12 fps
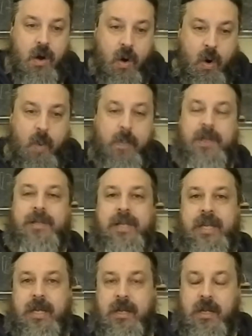
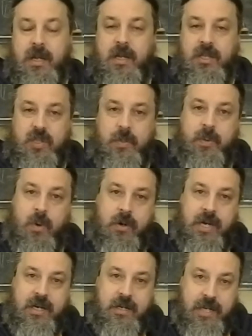openly
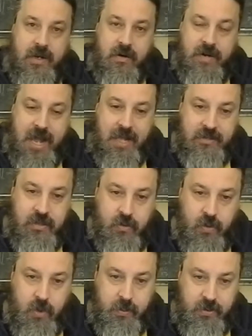supporting neo-Nazi
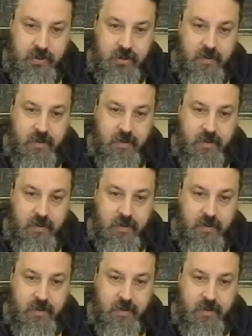groups.